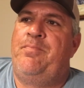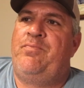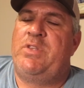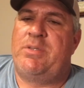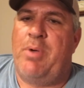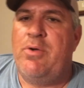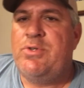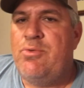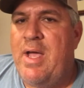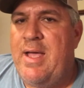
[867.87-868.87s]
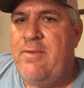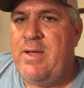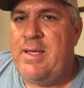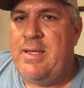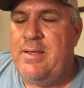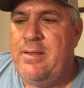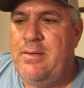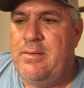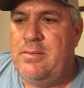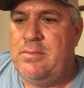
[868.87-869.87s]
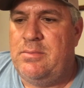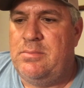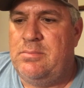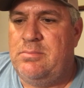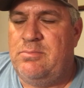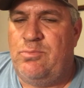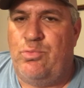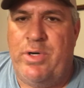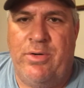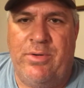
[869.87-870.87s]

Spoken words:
suppose you have a real